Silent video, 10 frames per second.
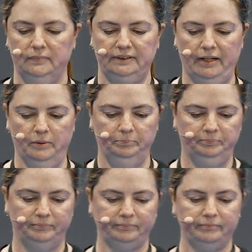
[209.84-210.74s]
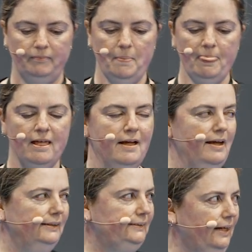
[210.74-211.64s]
So
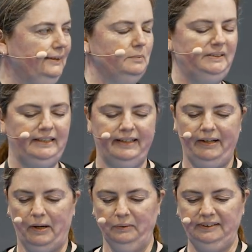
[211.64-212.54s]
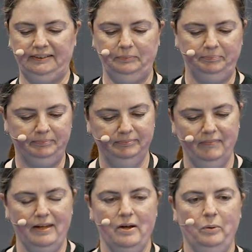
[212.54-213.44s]
instead of some sticky notes,
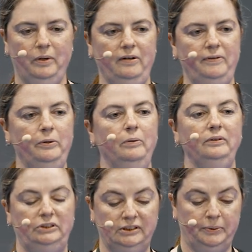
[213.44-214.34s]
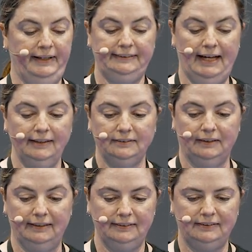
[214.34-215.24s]
what if you just create a task
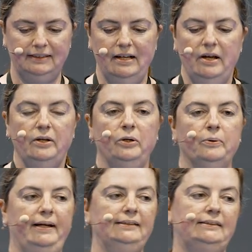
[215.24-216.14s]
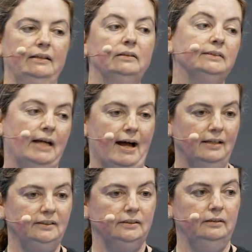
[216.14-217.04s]
list? You create a single
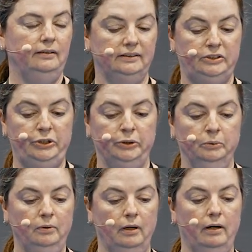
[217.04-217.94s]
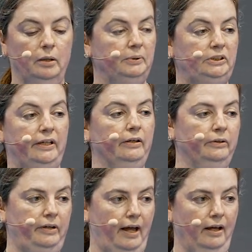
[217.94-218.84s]
task that's due on a
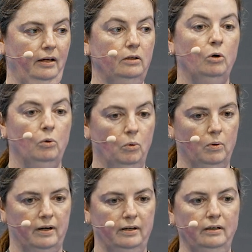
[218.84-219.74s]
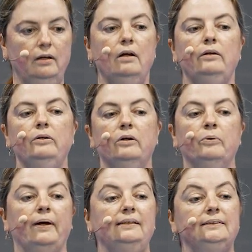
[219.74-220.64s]
particular day, or you can
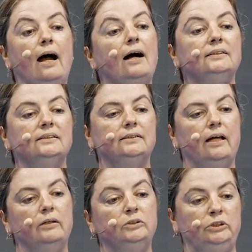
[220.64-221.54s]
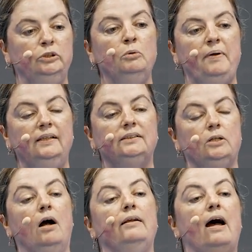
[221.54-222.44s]
create tasks that are due based
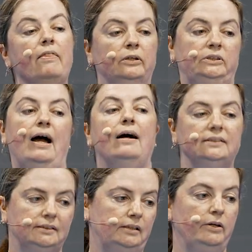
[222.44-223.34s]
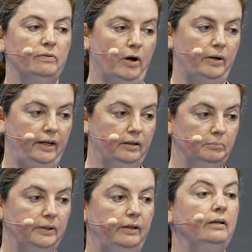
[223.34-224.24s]
on other tasks that you've already
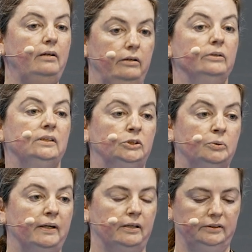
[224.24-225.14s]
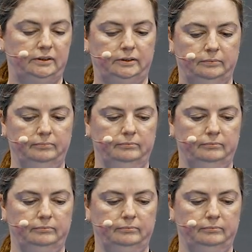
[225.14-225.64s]
completed in using triggers.